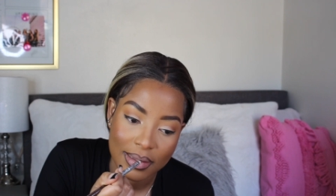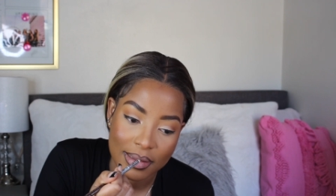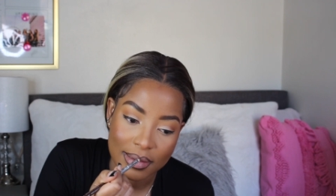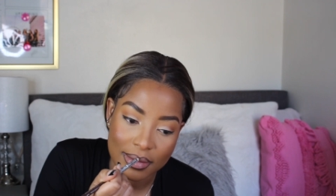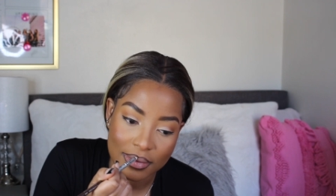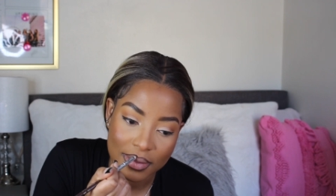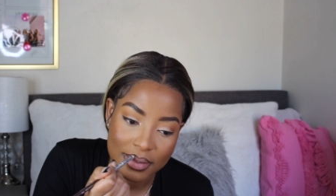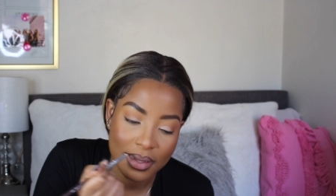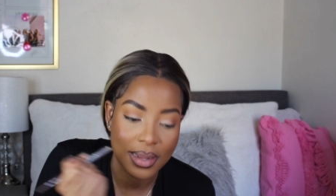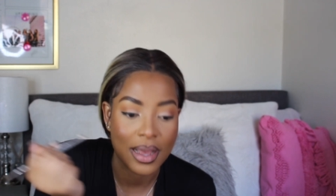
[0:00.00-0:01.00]
this is what's
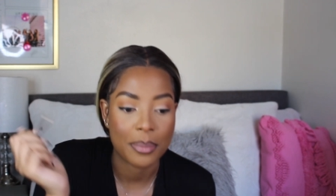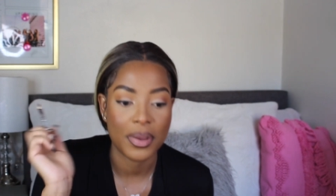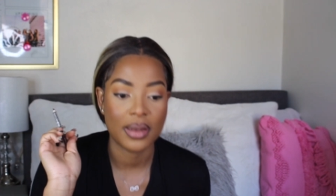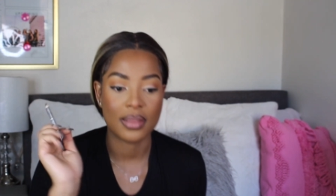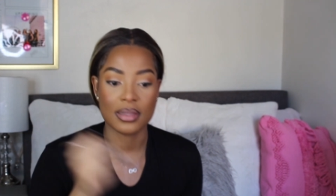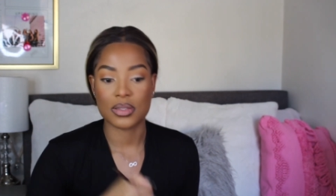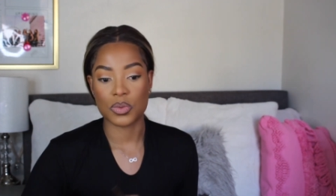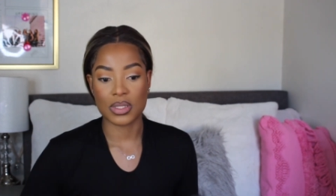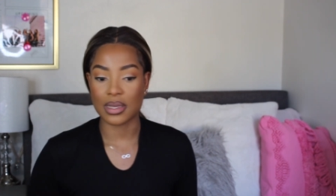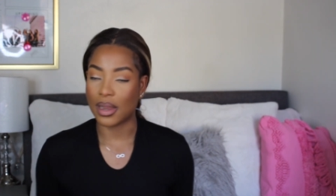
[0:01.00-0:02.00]
gonna happen and this is
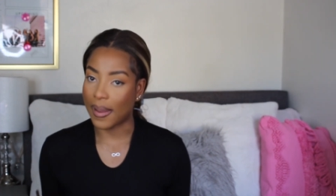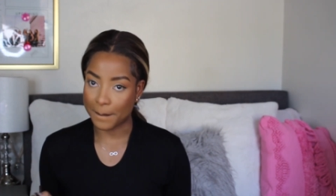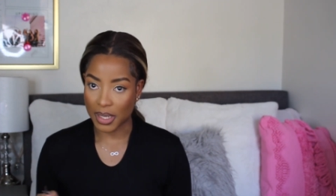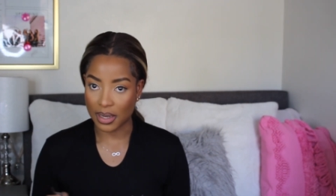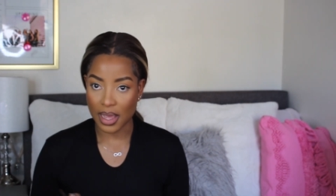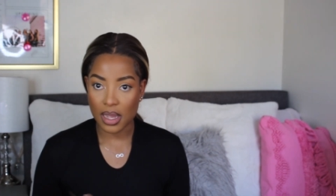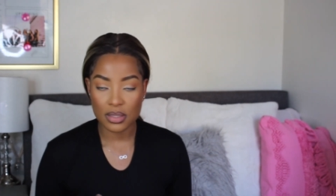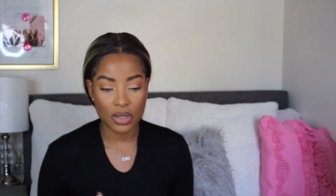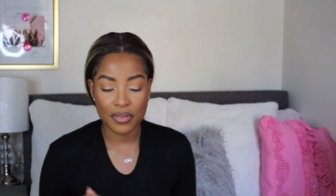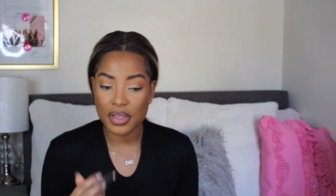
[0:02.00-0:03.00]
what's gonna happen
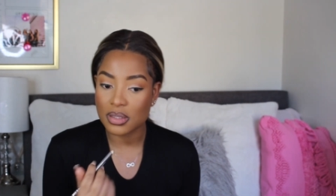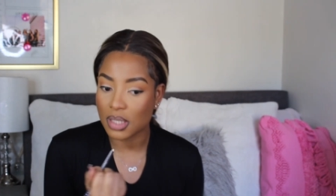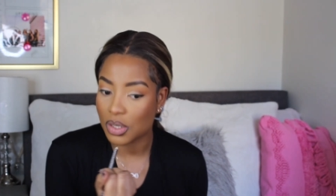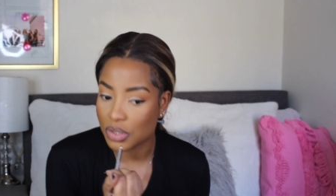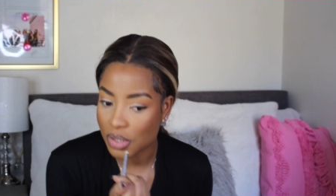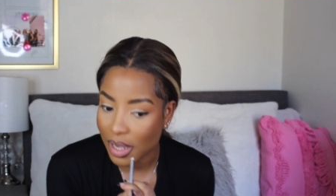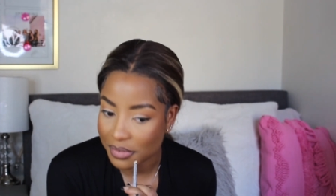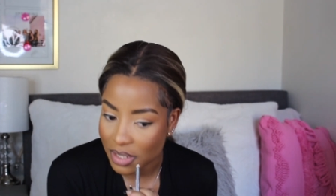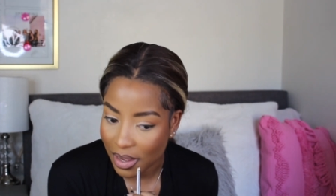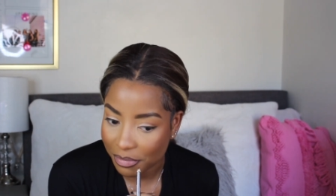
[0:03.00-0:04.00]
next. Obviously, you do have
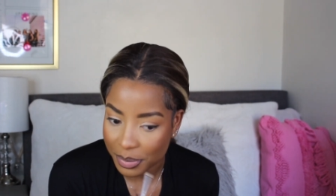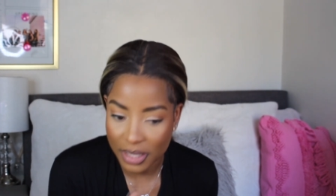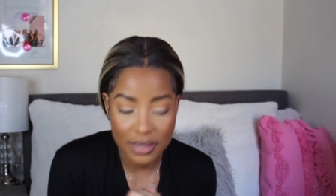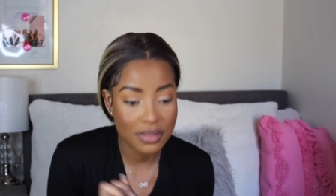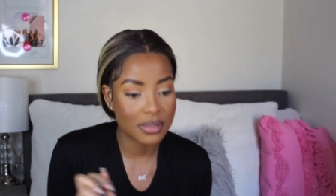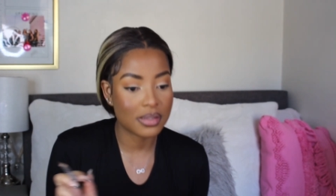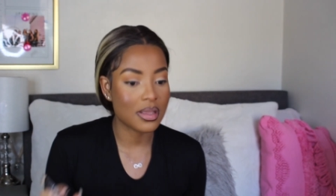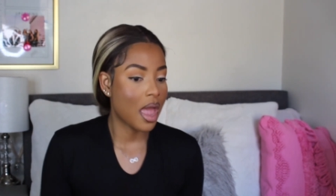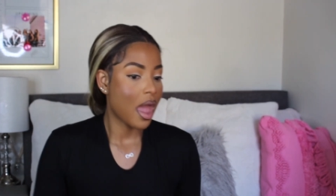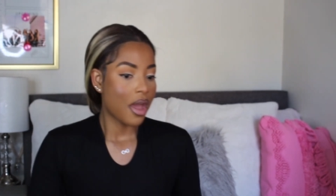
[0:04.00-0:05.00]
to have plans
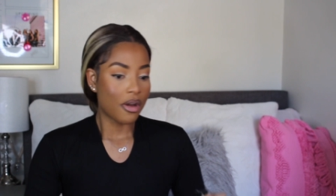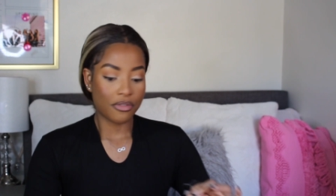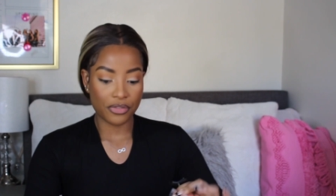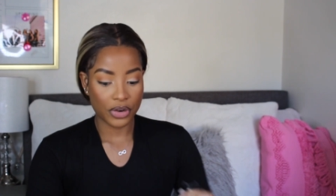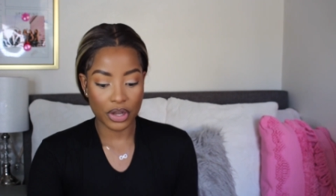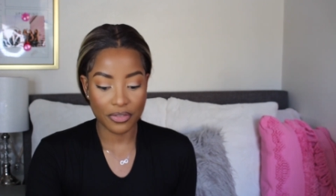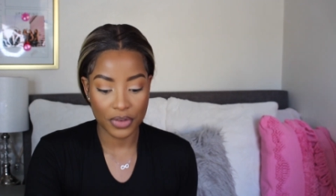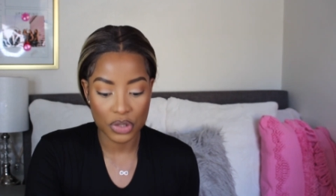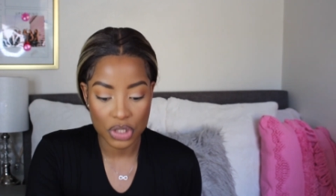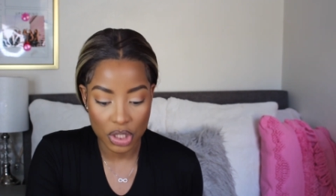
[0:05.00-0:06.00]
for your
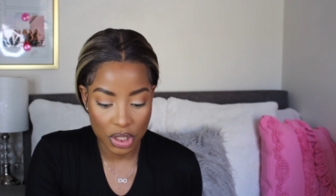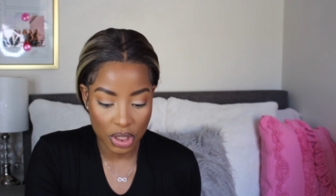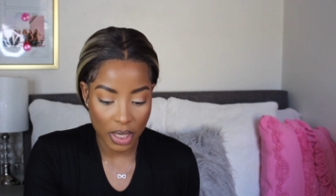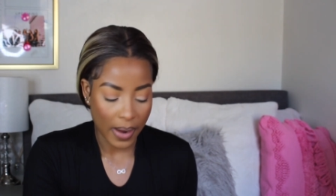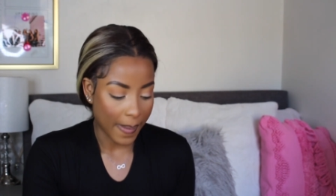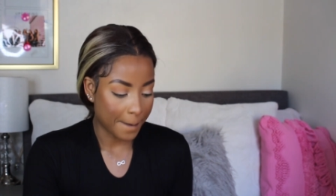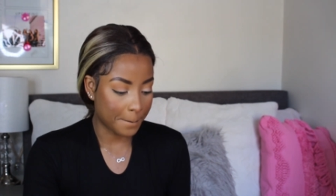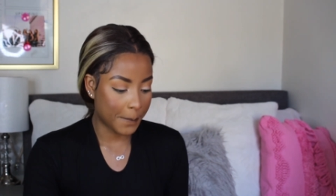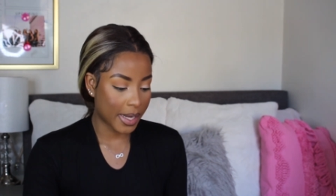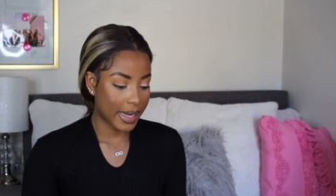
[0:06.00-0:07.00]
future,
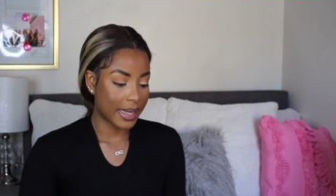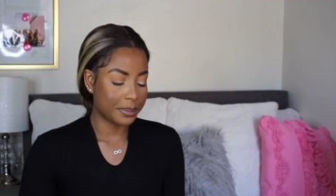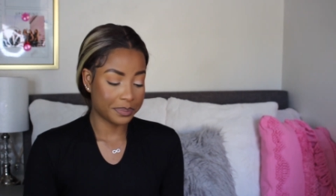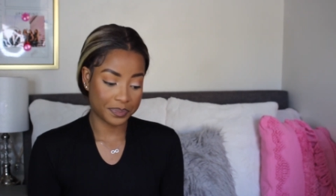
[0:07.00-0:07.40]
but